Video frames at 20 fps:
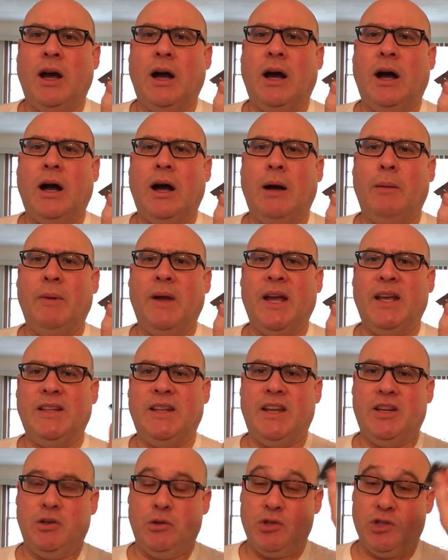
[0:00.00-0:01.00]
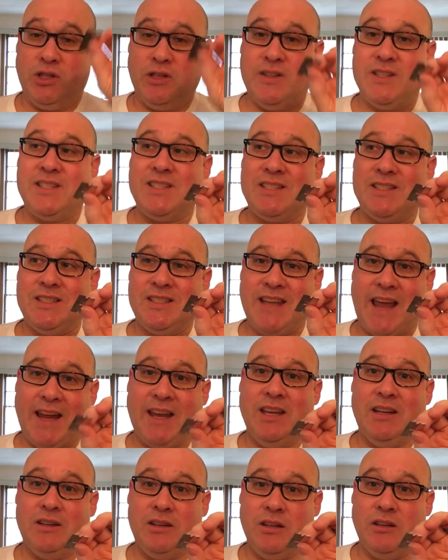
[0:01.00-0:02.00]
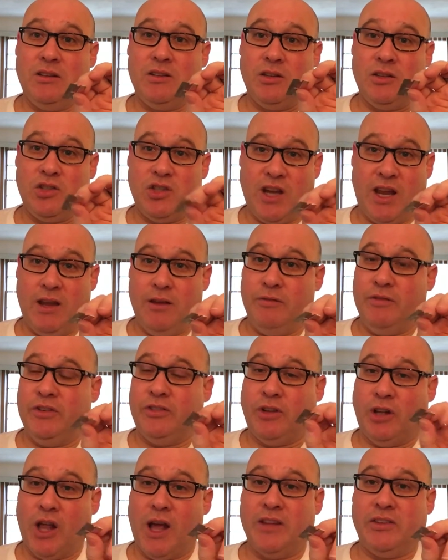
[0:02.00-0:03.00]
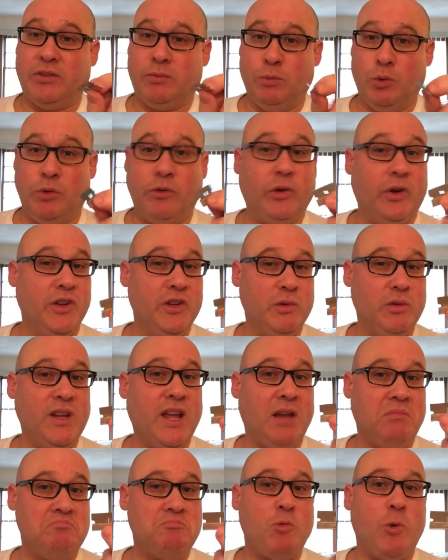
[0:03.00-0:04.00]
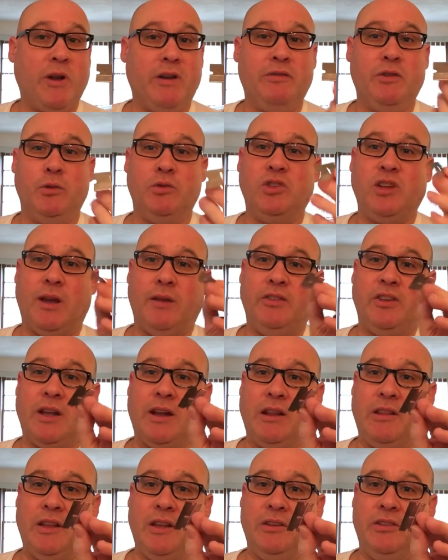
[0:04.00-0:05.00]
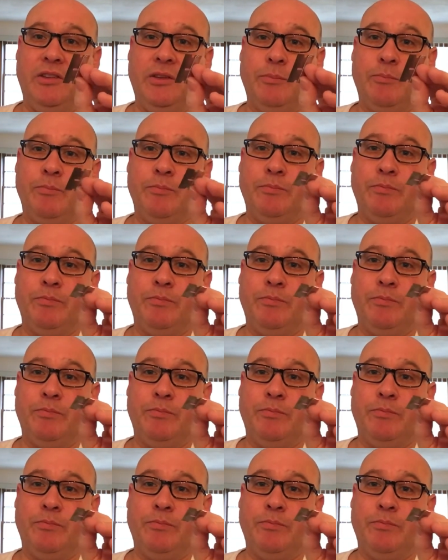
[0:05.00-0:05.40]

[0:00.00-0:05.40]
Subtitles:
and then usually the second shave is a lot smoother, and you can get quite a few shaves out of these.